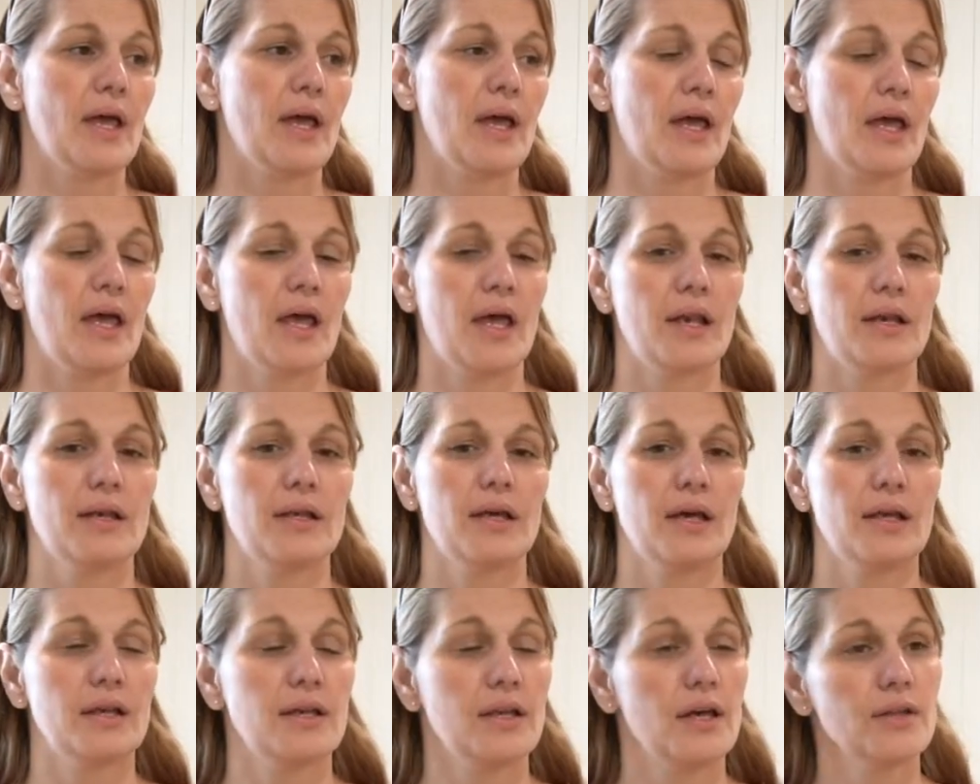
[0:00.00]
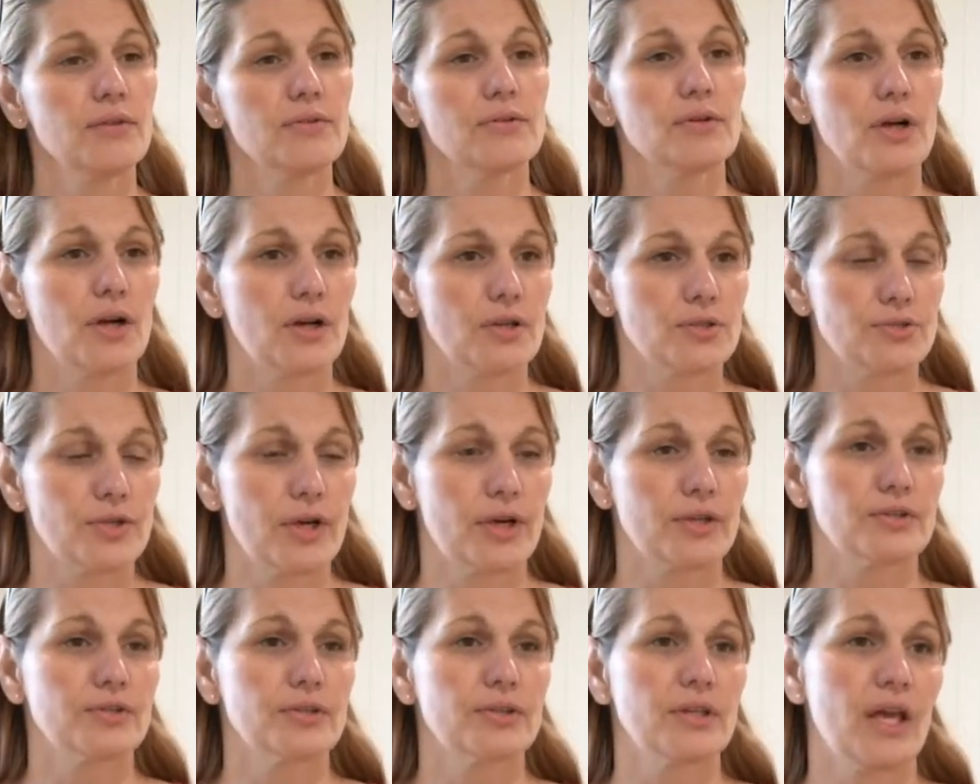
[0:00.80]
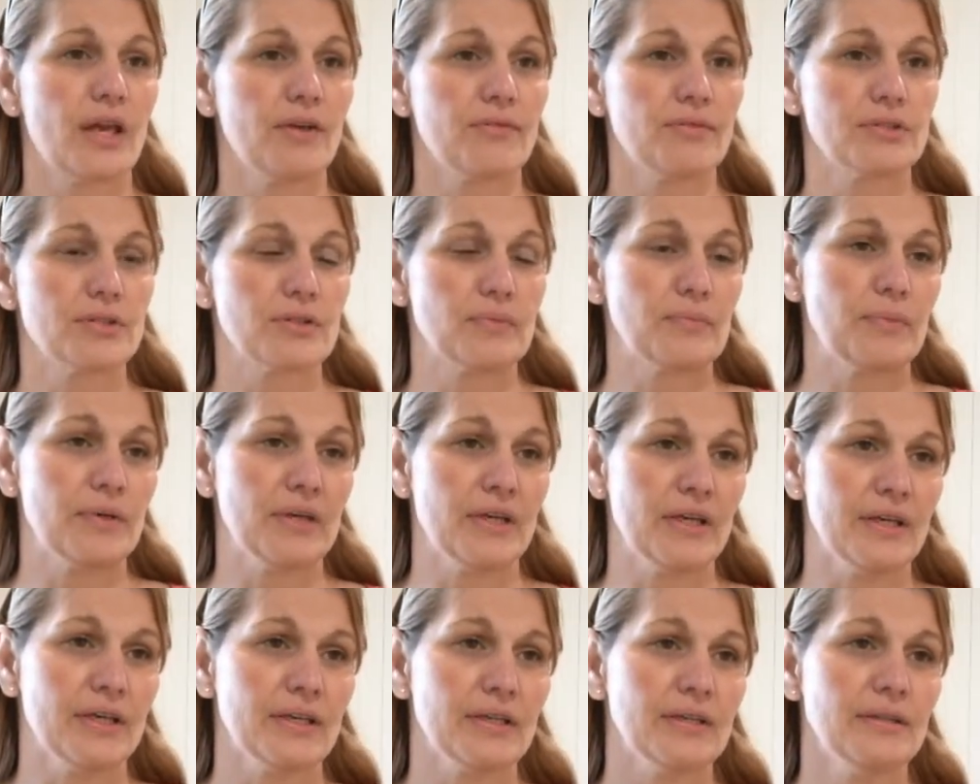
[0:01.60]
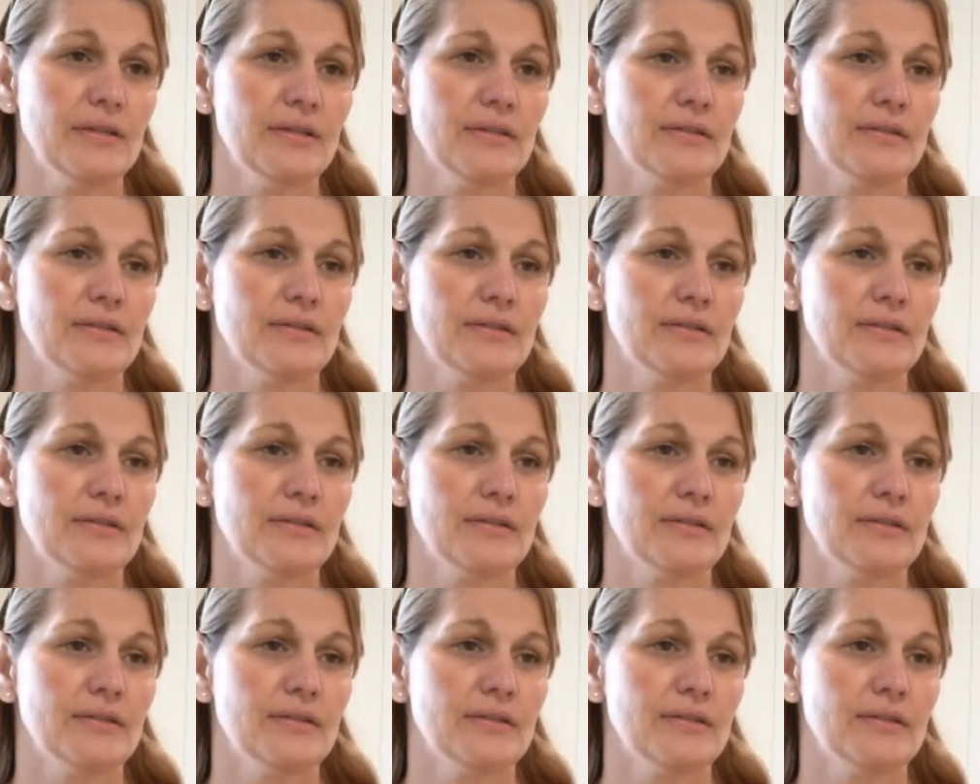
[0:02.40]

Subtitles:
and another contractor gave us a bid,